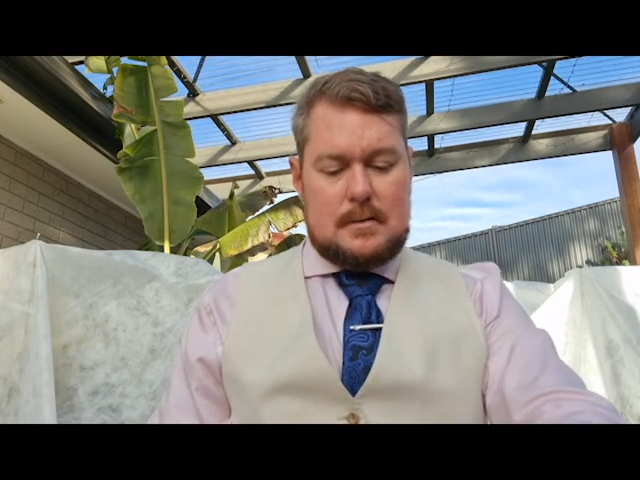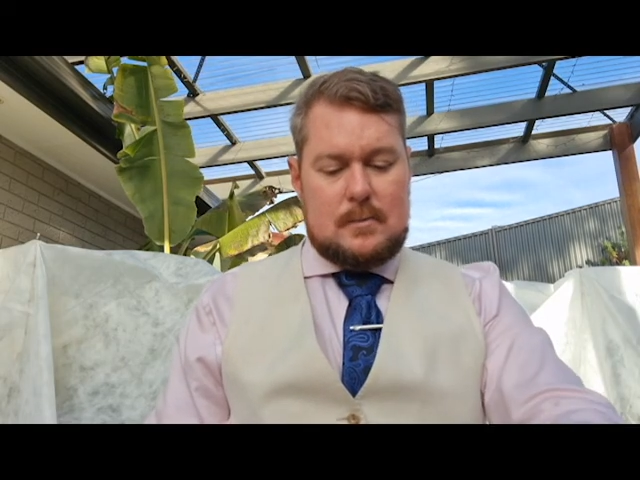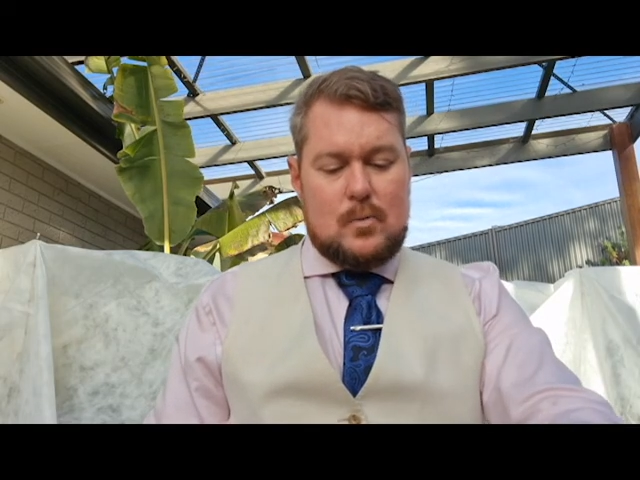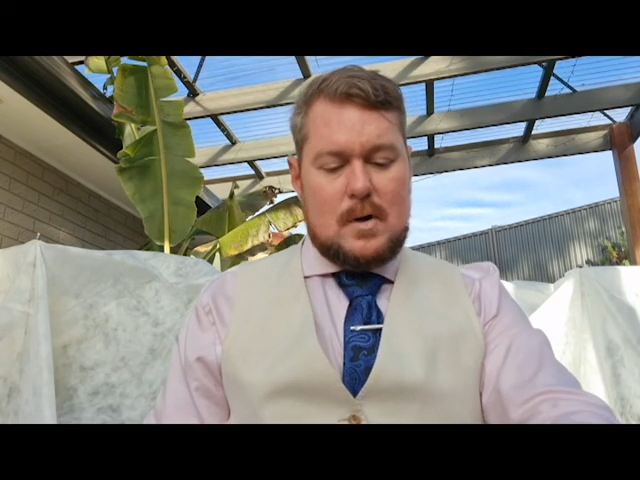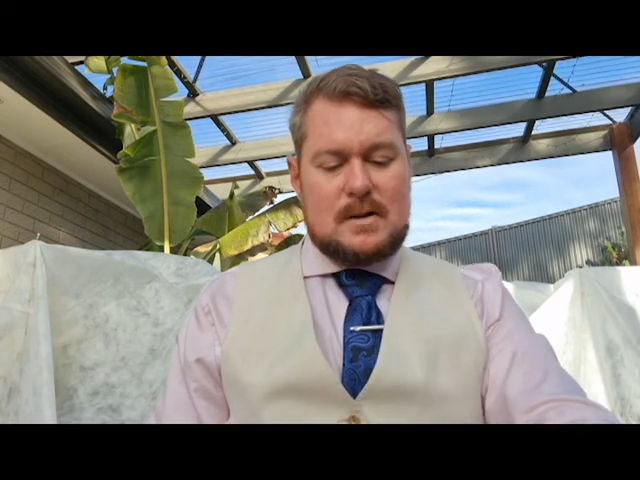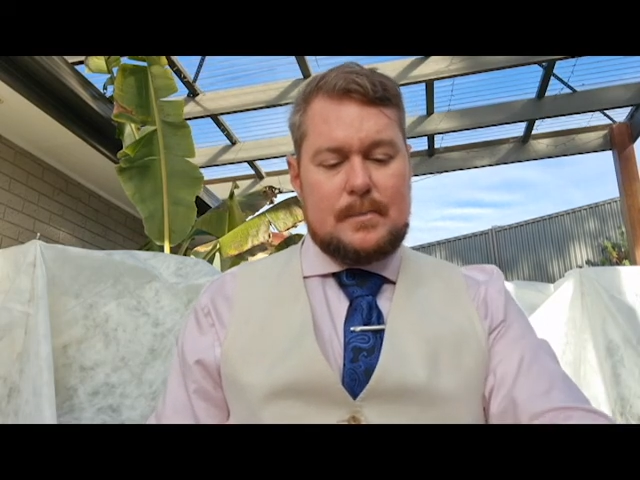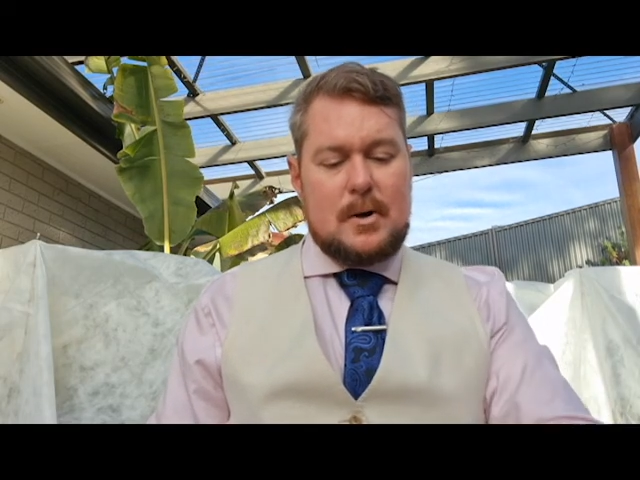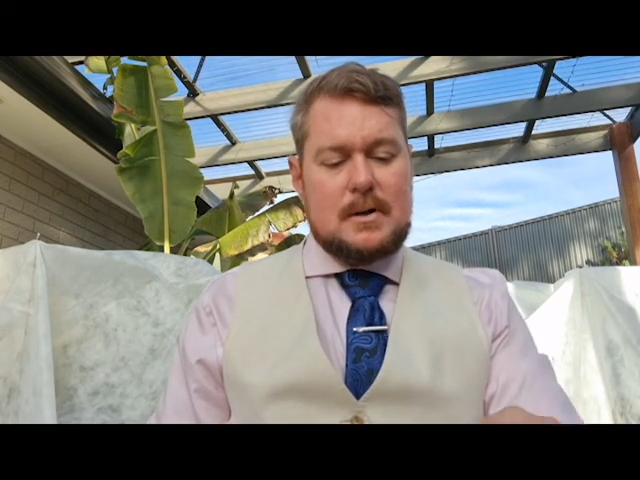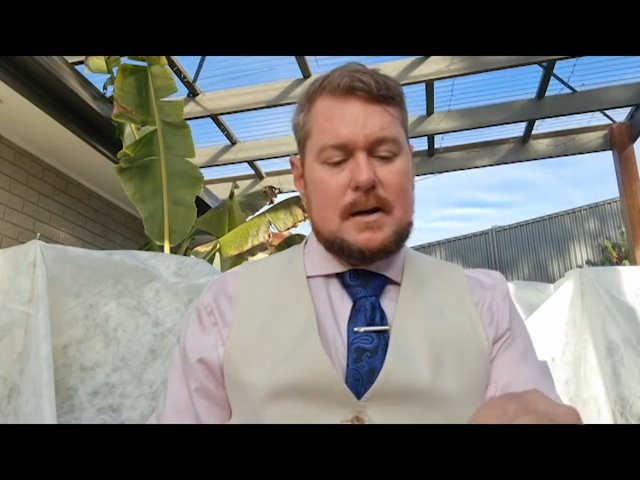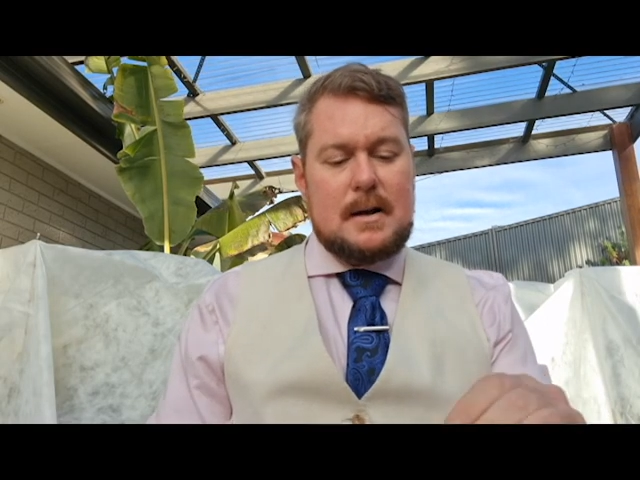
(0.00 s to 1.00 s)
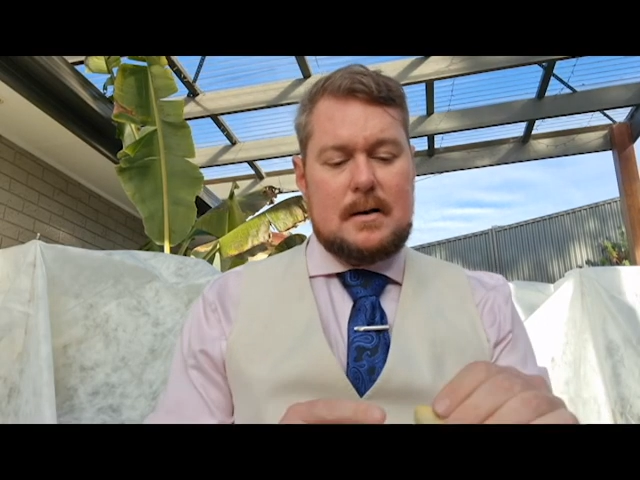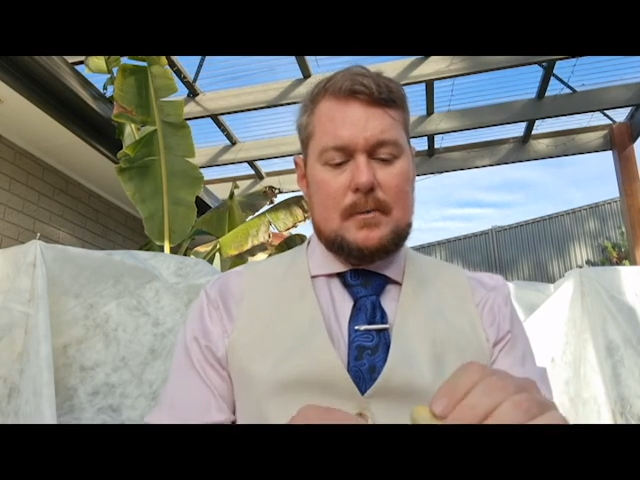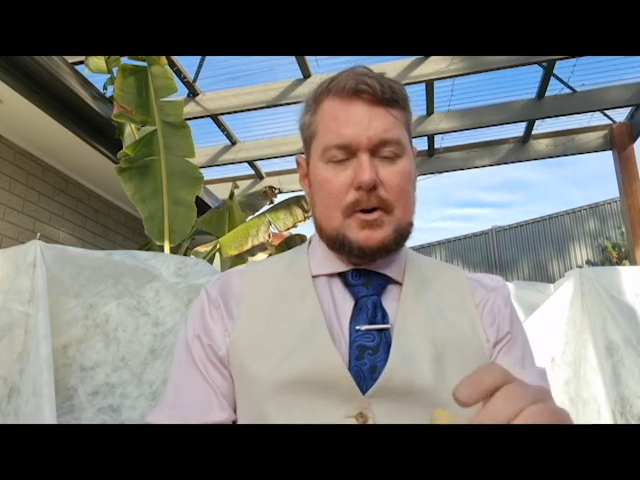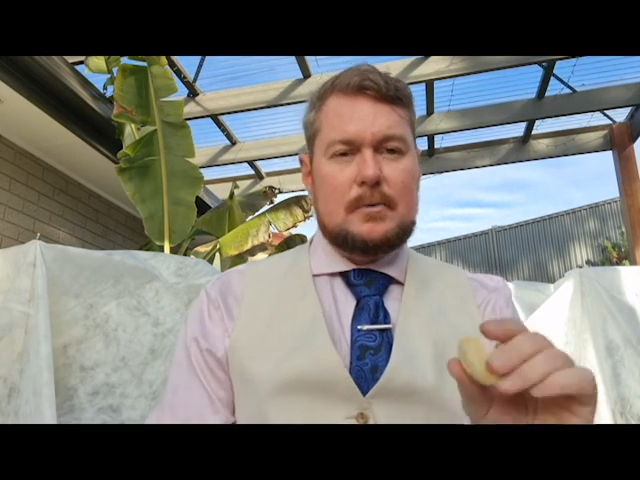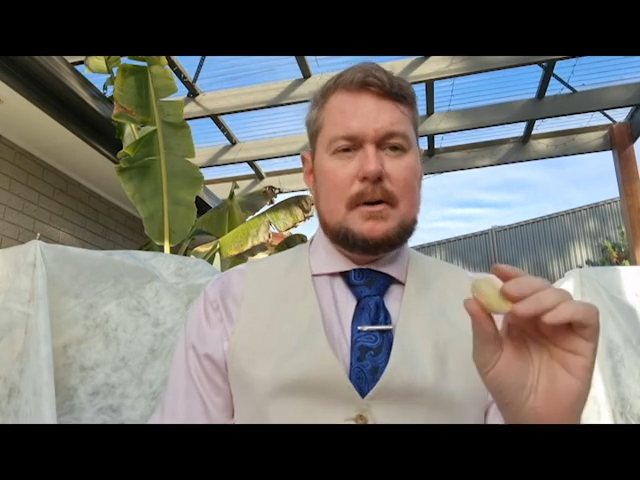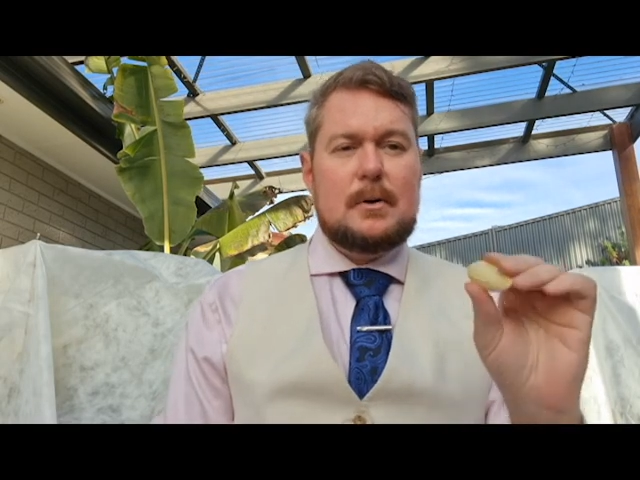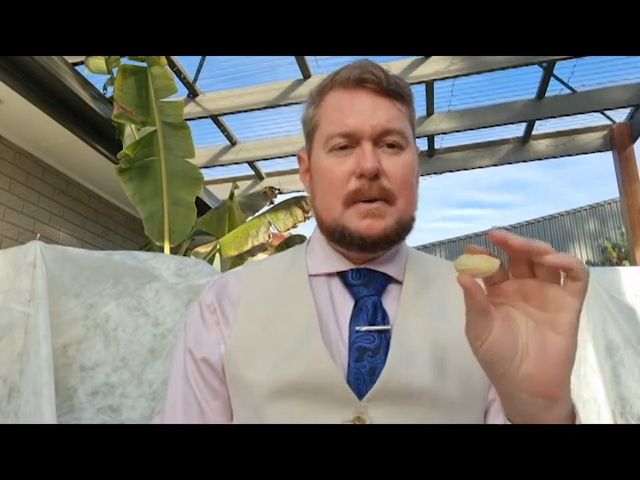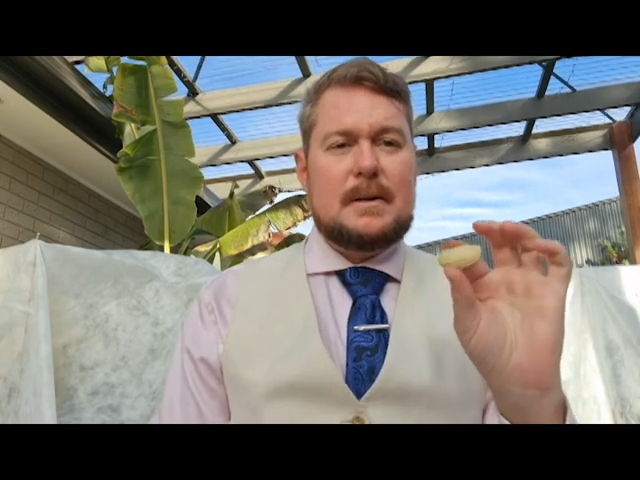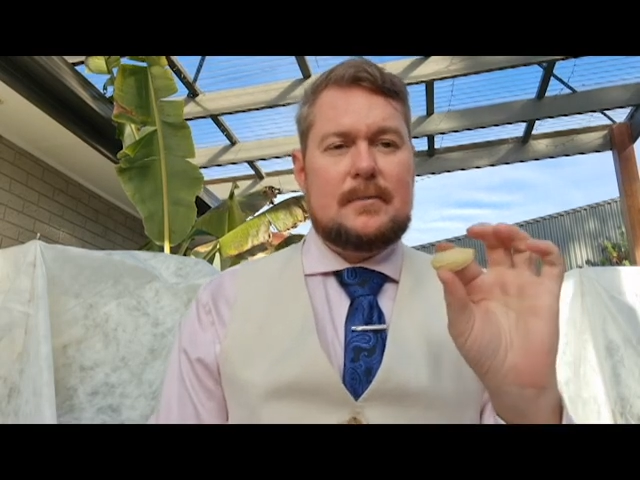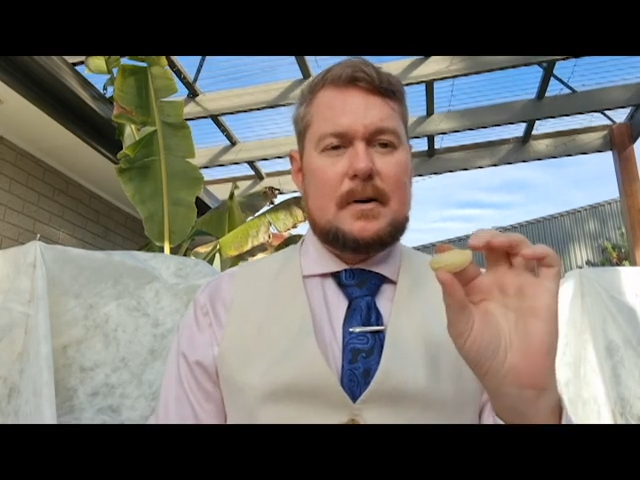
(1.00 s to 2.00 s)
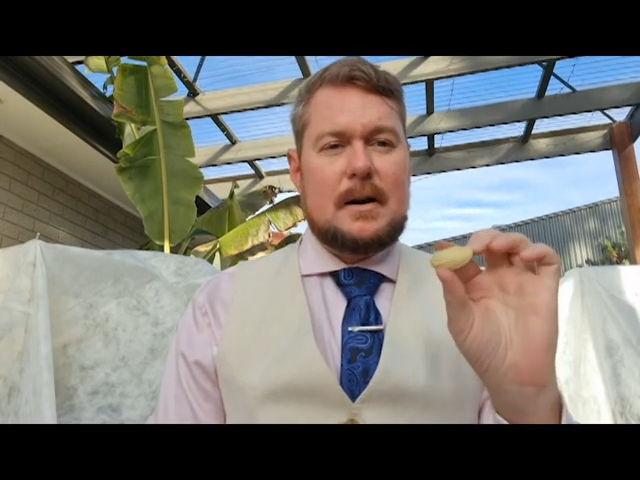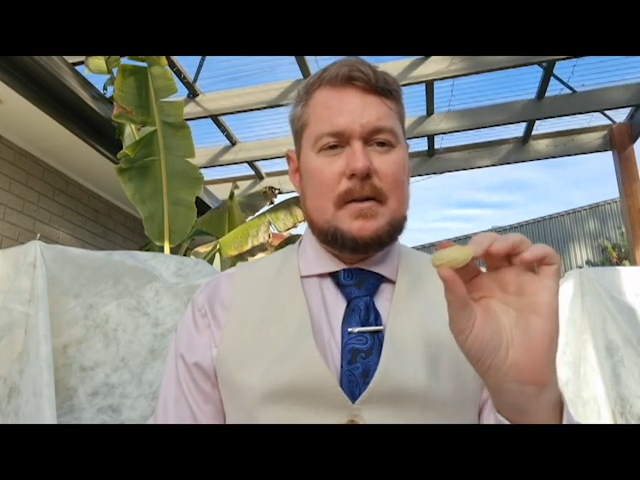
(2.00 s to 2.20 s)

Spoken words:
White Sapote, I'm going to do a little bit differently.